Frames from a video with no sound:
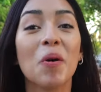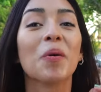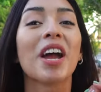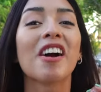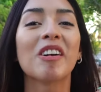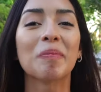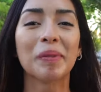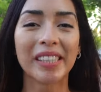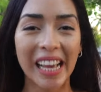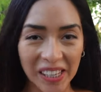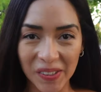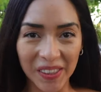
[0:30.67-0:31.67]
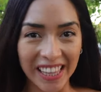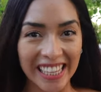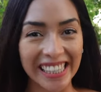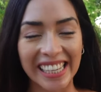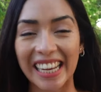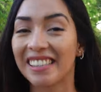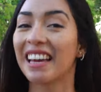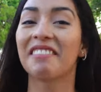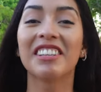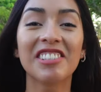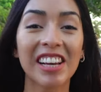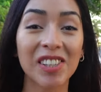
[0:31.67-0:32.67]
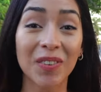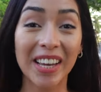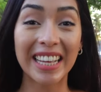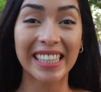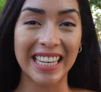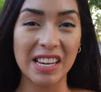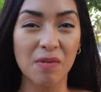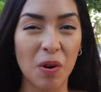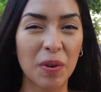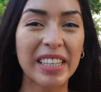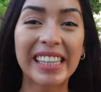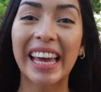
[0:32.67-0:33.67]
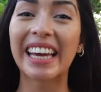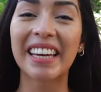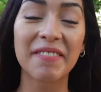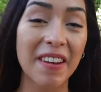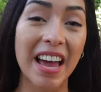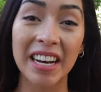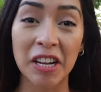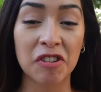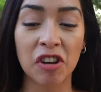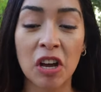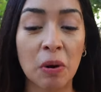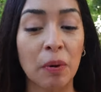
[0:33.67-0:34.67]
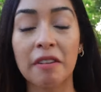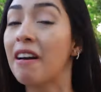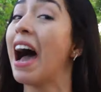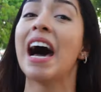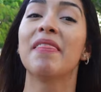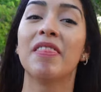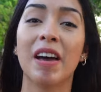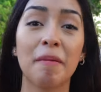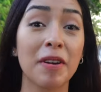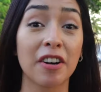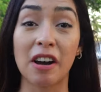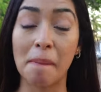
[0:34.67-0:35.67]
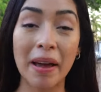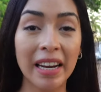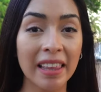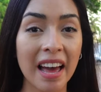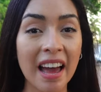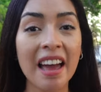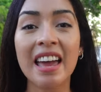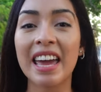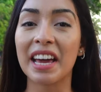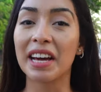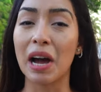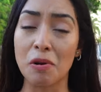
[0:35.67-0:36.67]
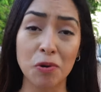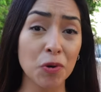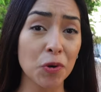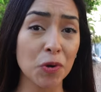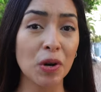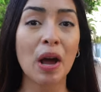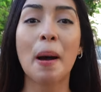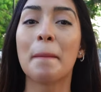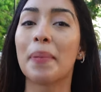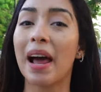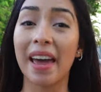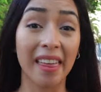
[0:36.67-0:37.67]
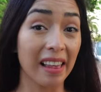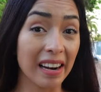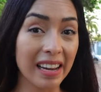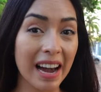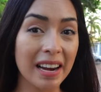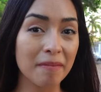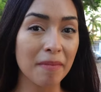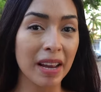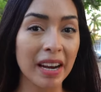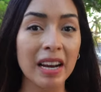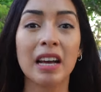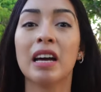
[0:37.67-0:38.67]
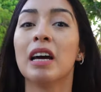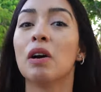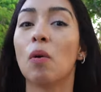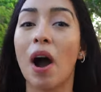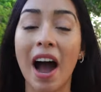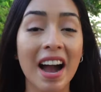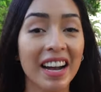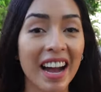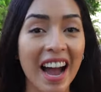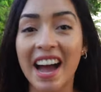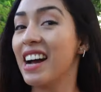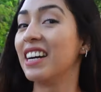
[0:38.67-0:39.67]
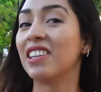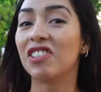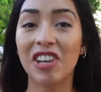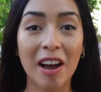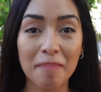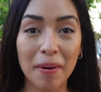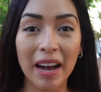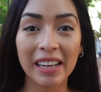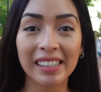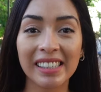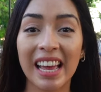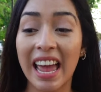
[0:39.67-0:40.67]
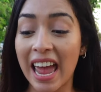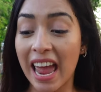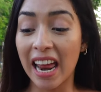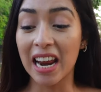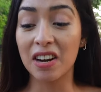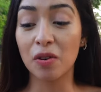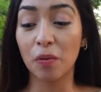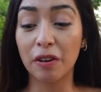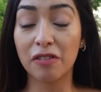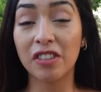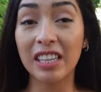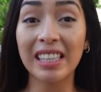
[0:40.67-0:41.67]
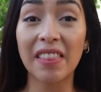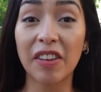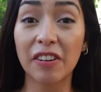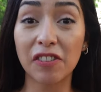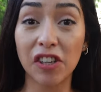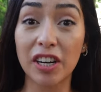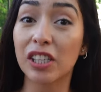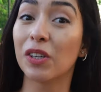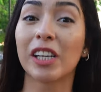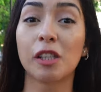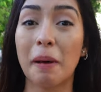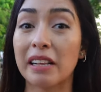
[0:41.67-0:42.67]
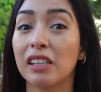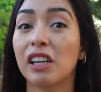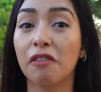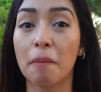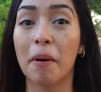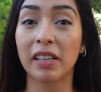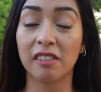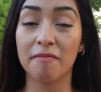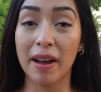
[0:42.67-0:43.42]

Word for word: We are obsessed with these things. Every chance we get to eat one, we take advantage. We've had them here in Merida, in Cancun, Playa del Carmen, Oaxaca, Chiapas, and we've seen that they've started to expand to different parts of